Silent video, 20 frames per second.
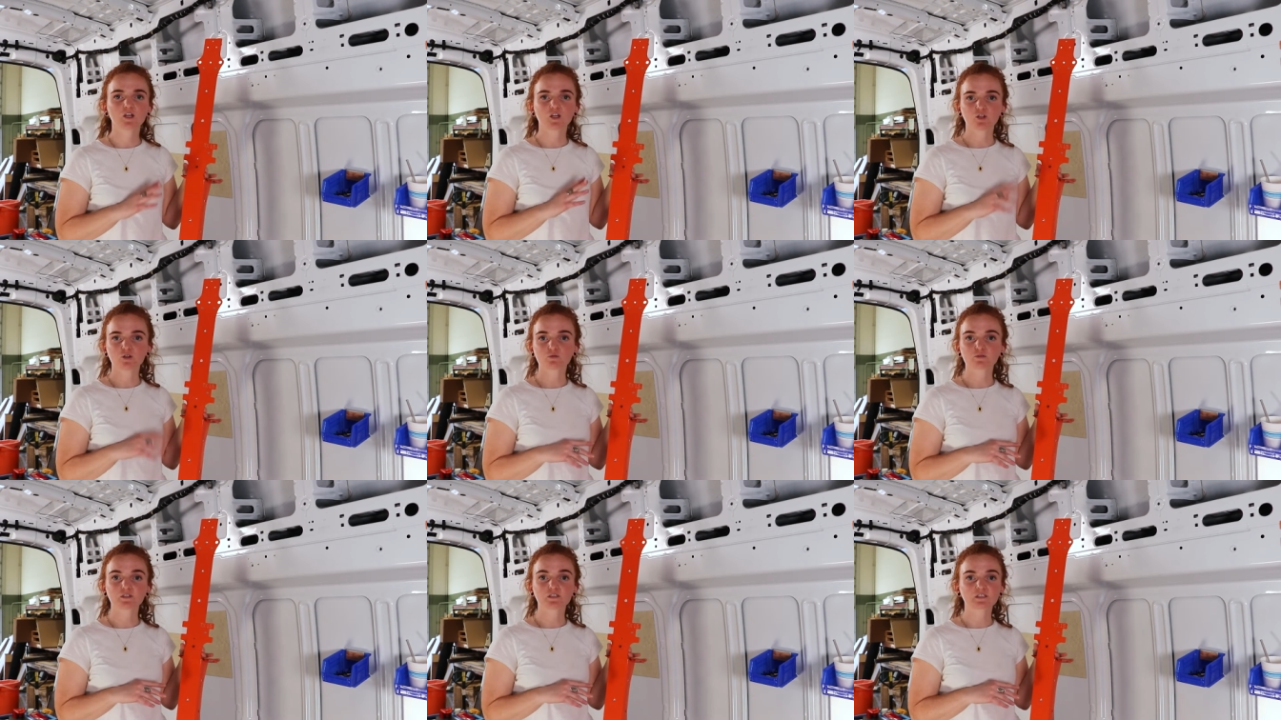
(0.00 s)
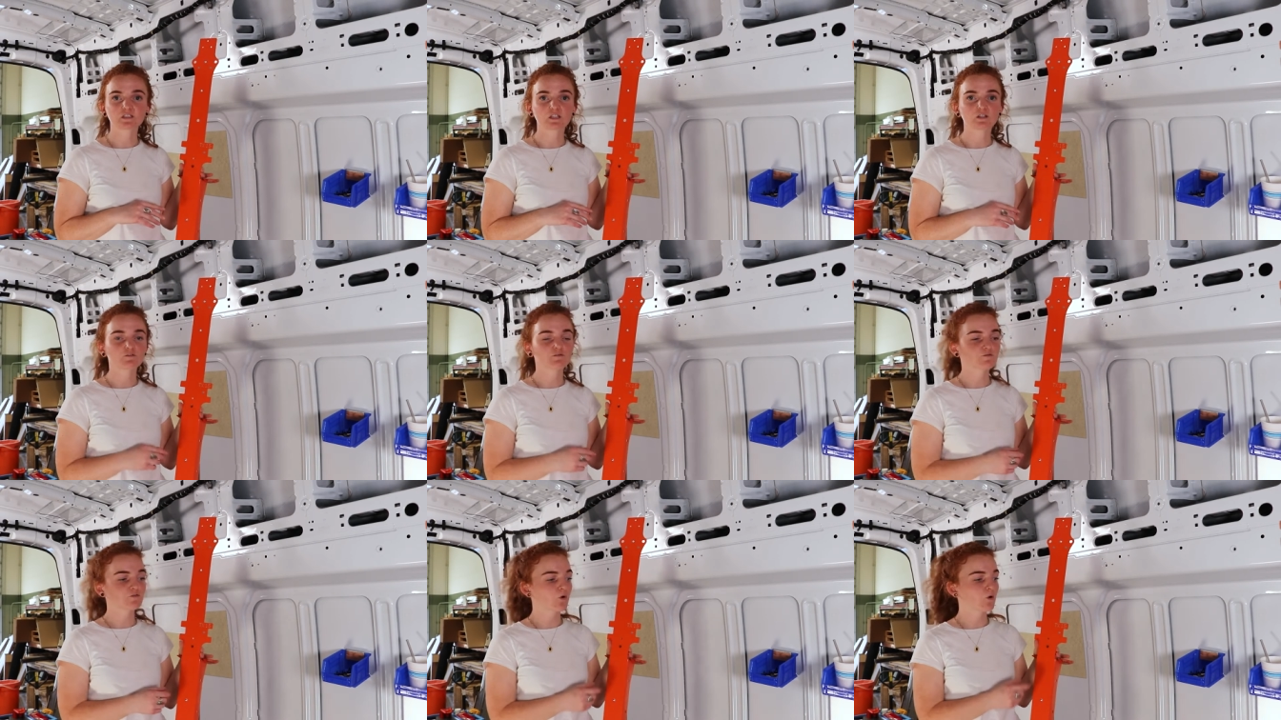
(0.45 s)
you'll
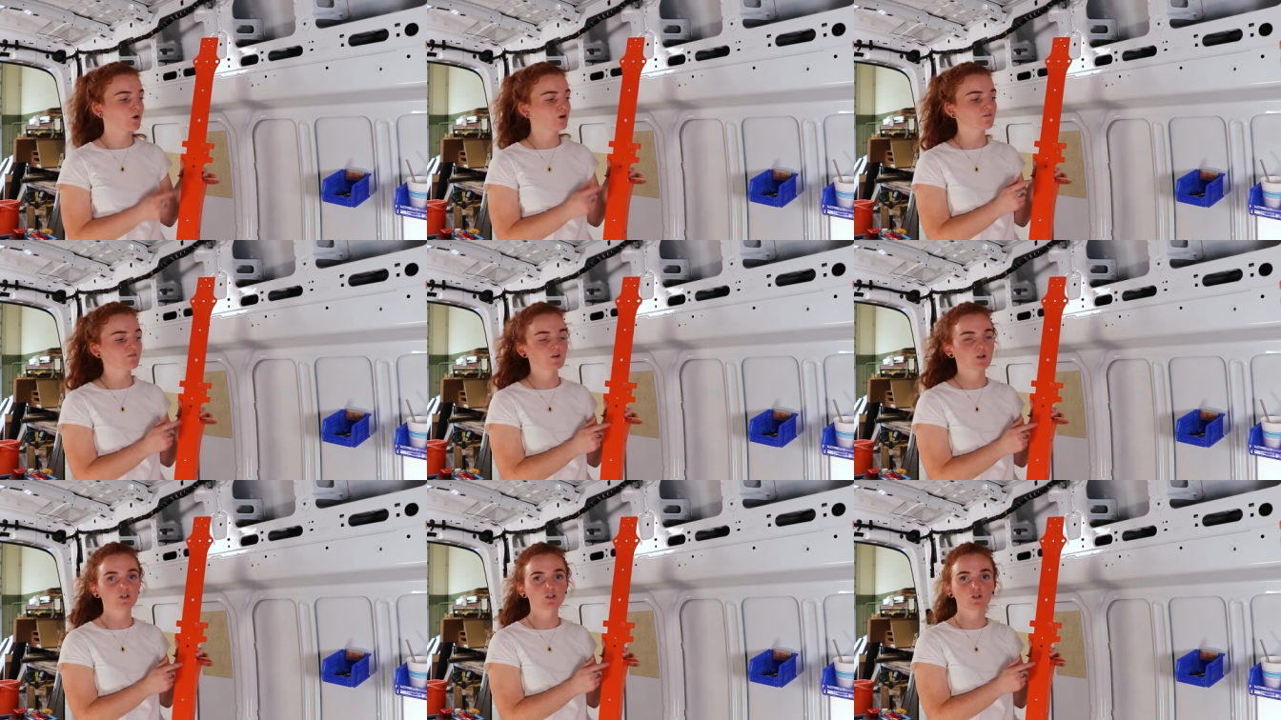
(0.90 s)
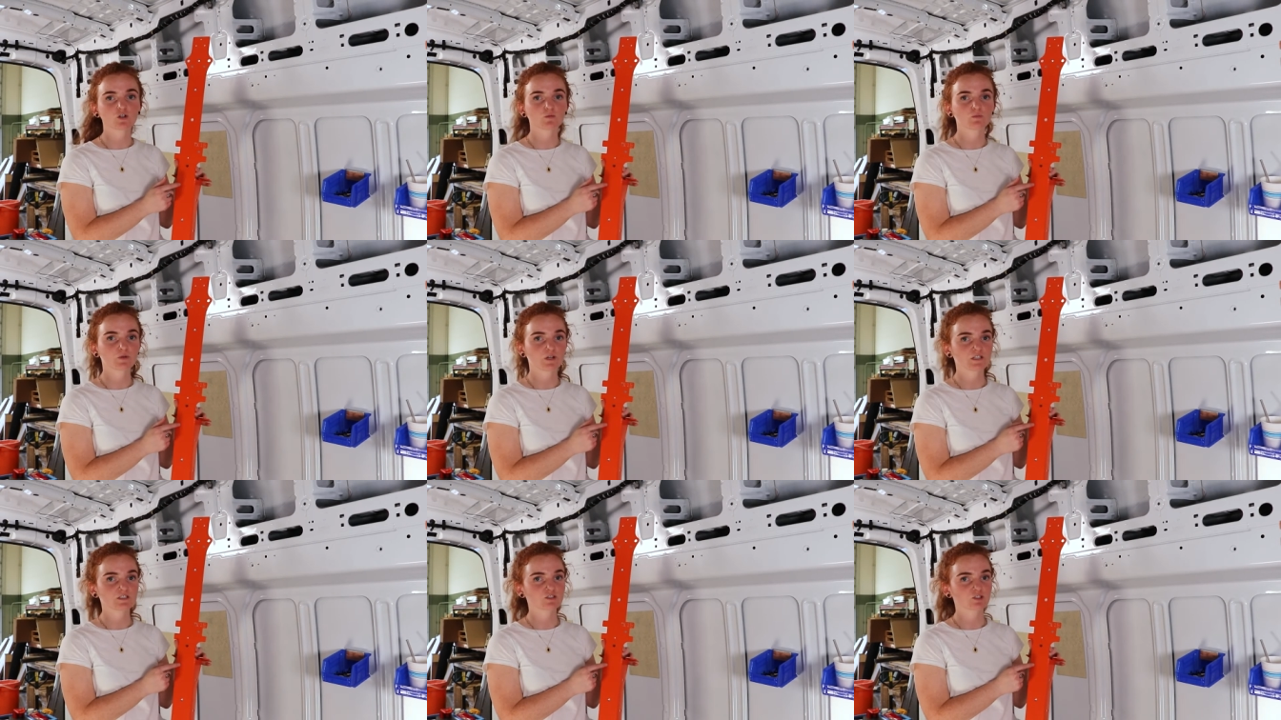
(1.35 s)
receive four vertical
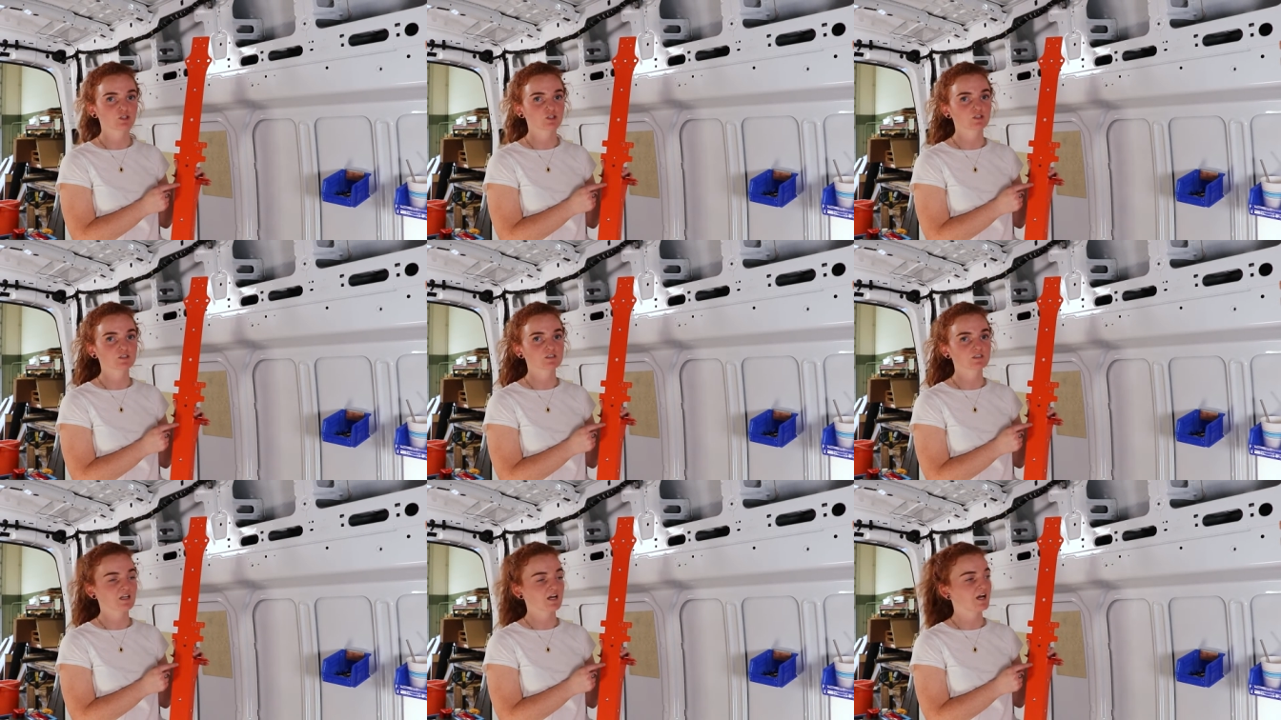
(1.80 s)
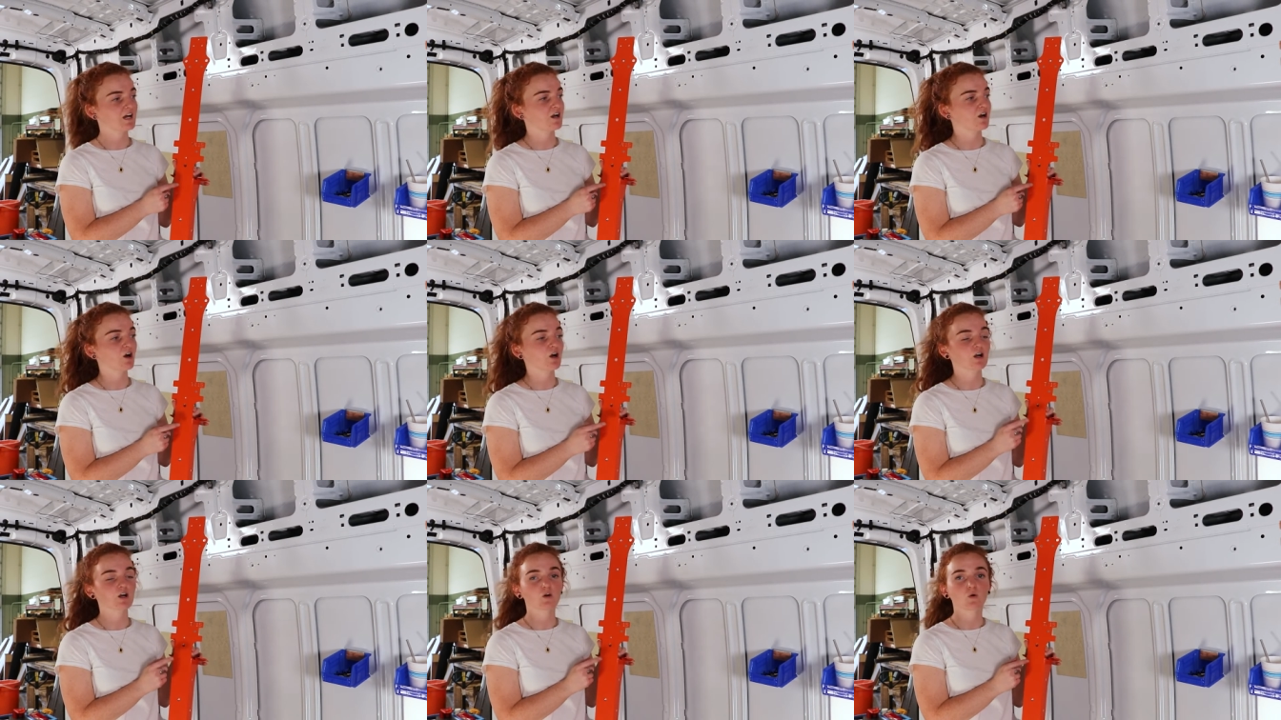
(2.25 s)
bracers that
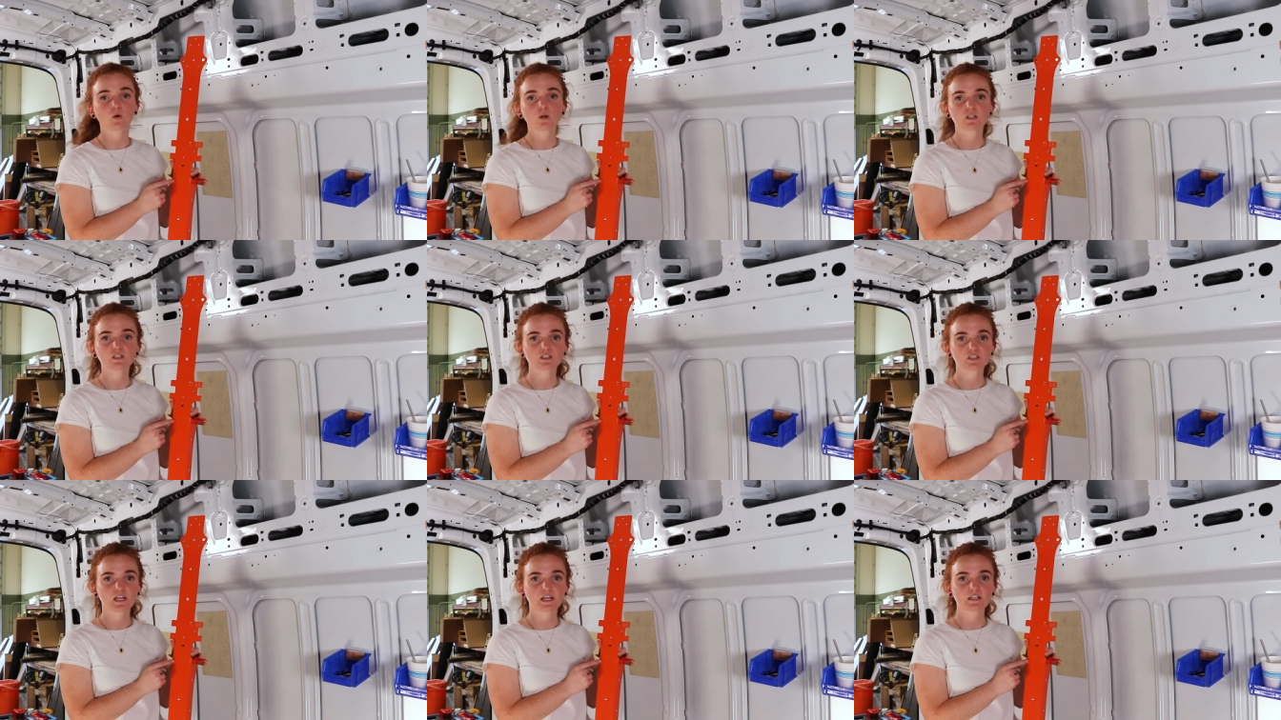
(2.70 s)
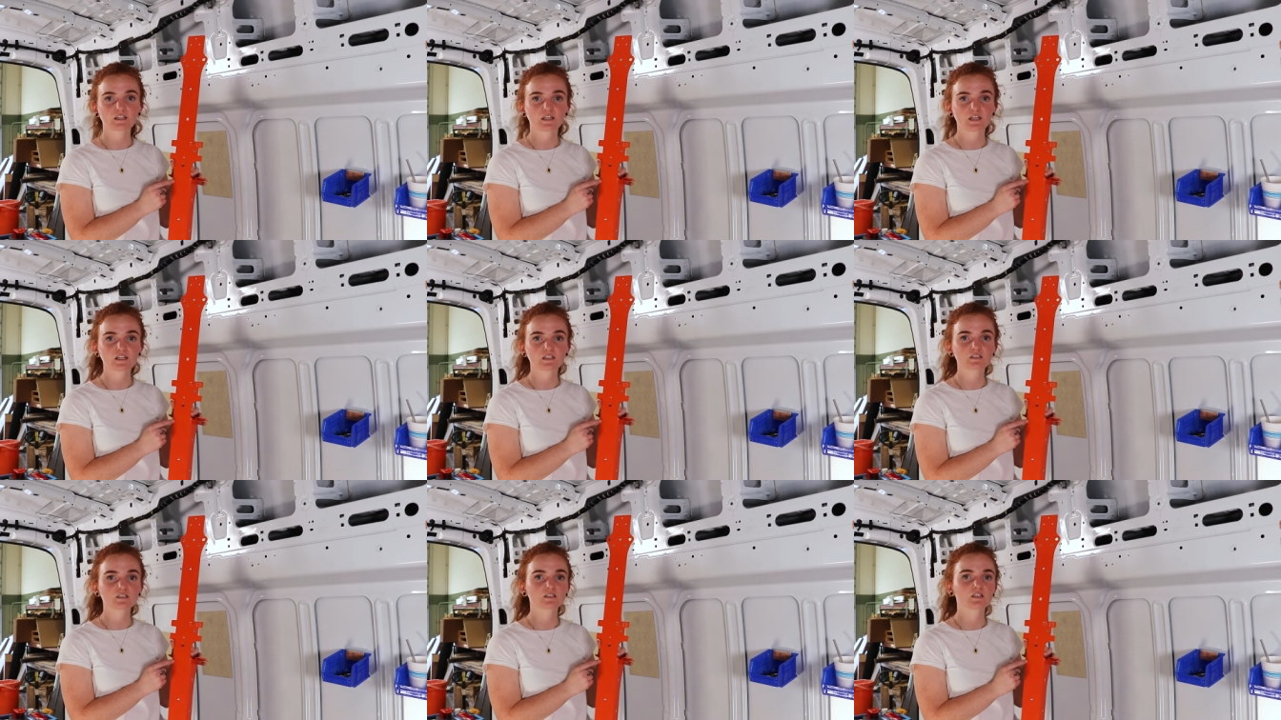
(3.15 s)
are orange like
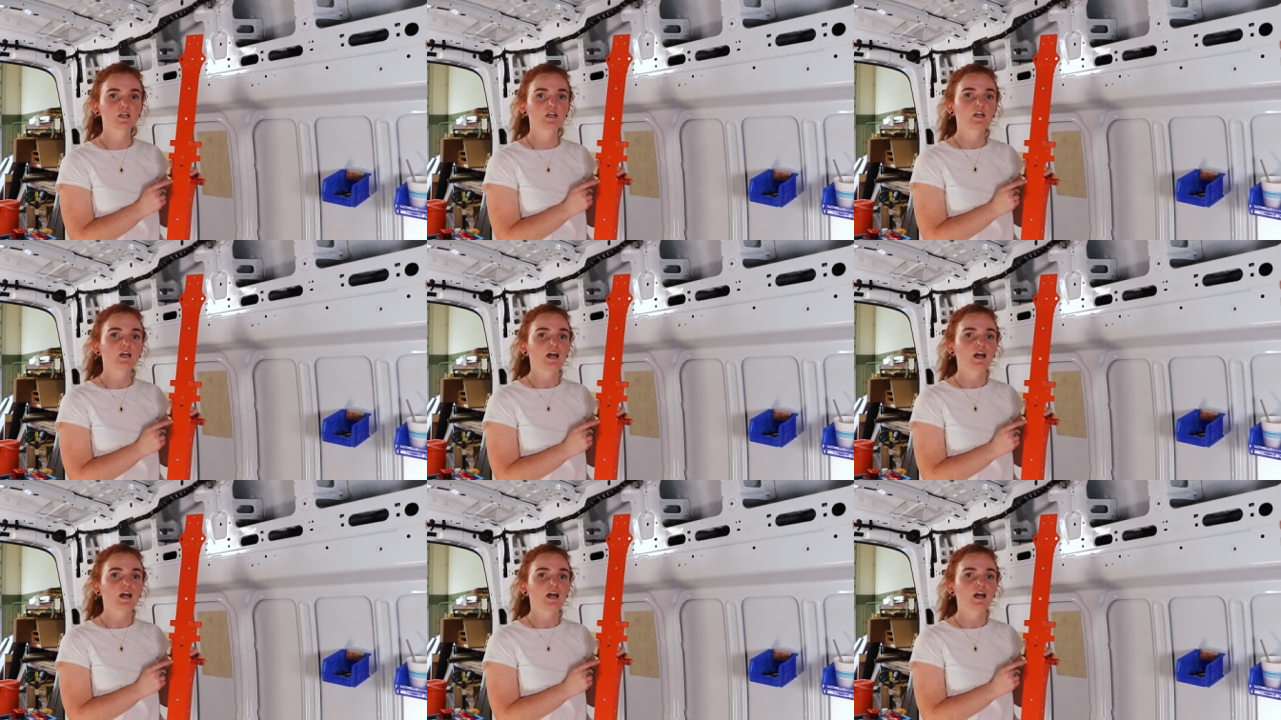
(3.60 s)
this,